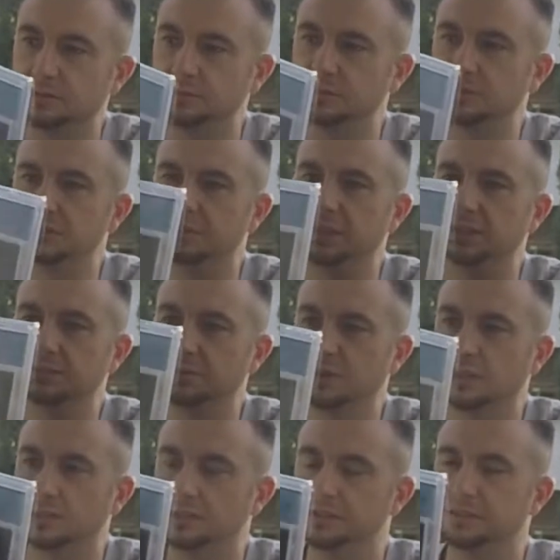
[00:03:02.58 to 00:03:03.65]
some stress
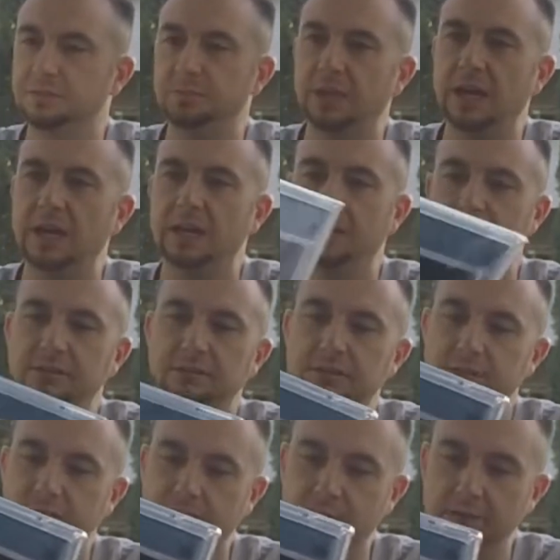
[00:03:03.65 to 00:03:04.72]
wear on the spine,
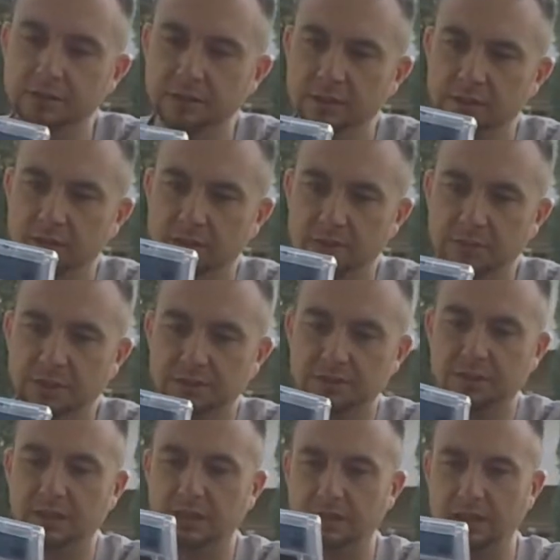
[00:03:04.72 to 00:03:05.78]
so I'm not
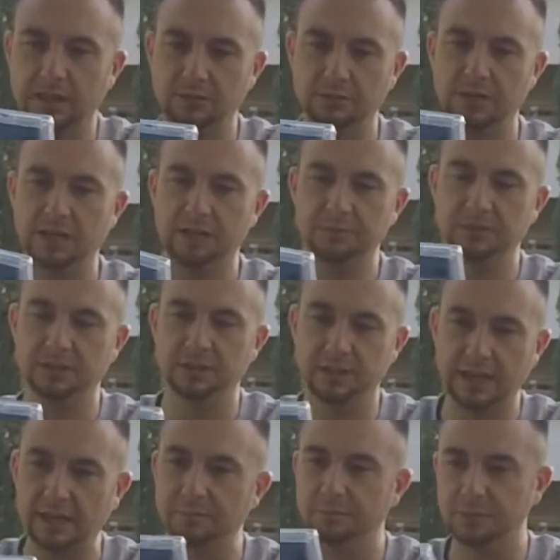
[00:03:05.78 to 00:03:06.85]
sure how that one happened to
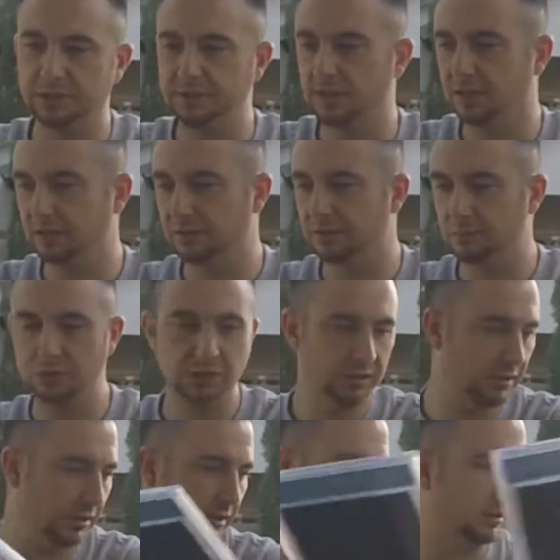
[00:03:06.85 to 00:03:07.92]
that particular book
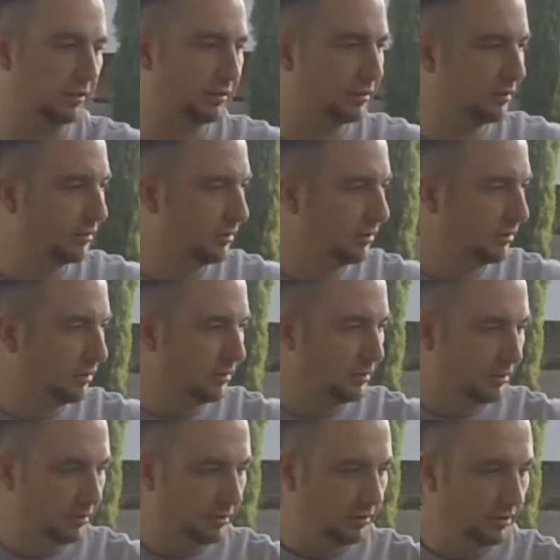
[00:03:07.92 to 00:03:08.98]
and
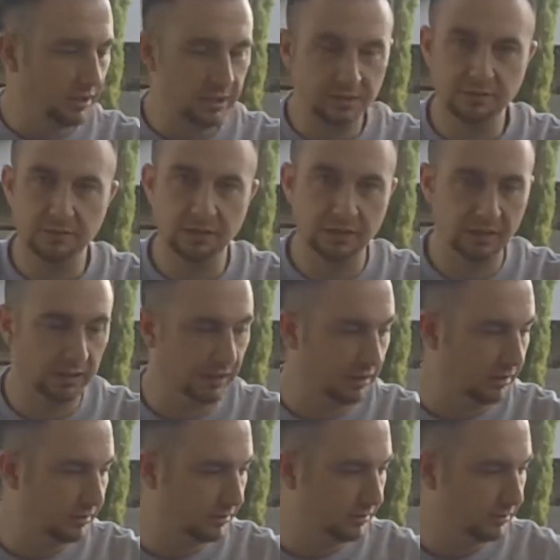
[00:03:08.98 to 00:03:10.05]
none of
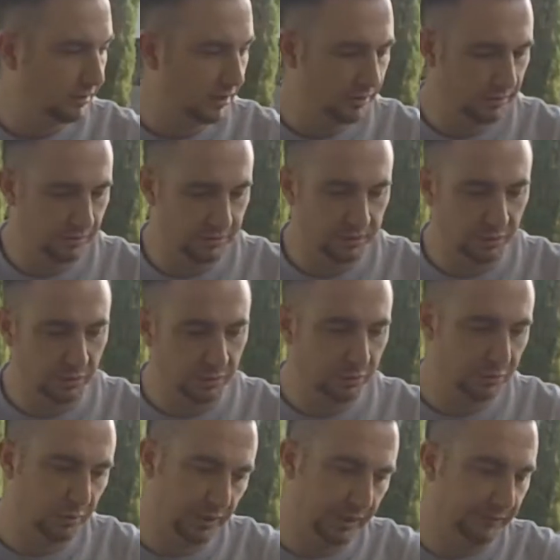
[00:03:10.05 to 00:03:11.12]
the other
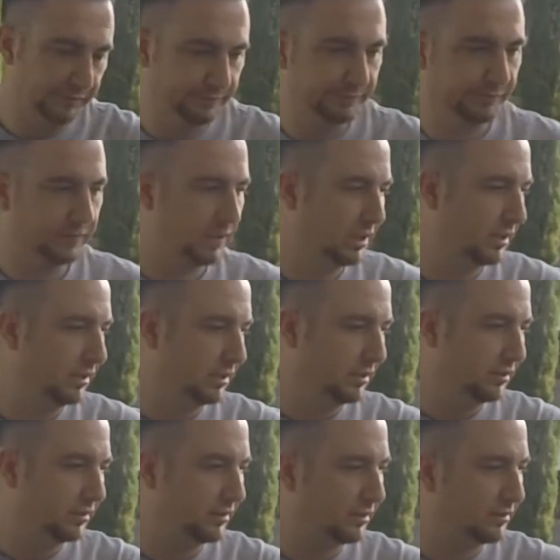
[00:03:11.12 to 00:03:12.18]
2, but
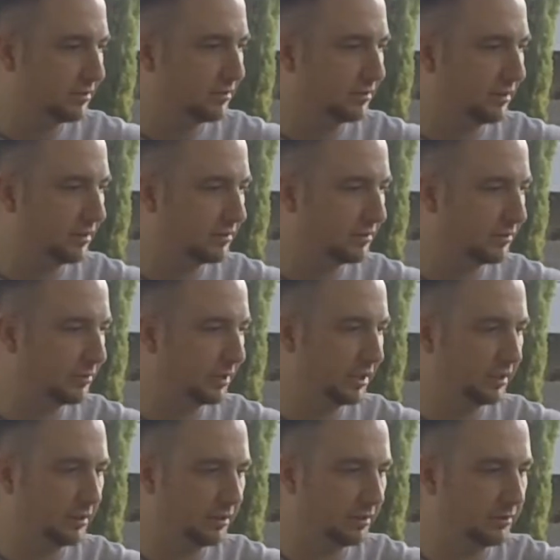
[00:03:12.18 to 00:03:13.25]
that's the way
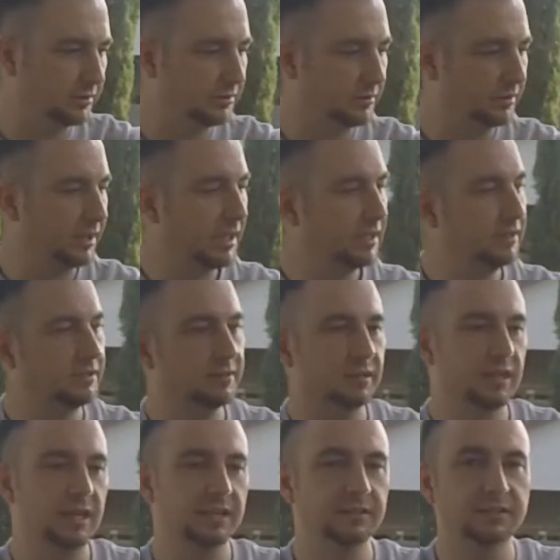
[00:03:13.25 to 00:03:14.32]
it goes. So
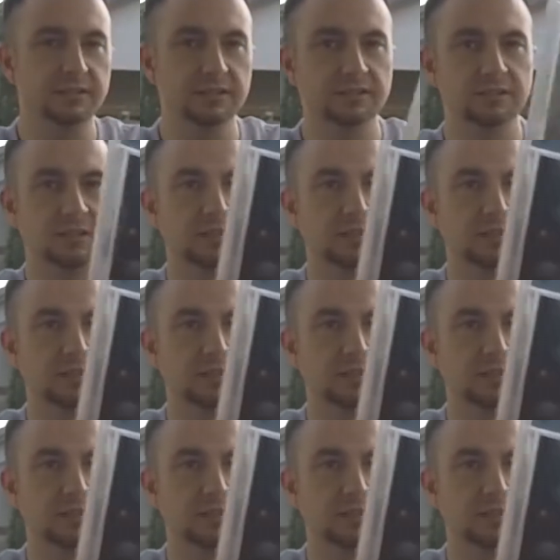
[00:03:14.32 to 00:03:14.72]
9.6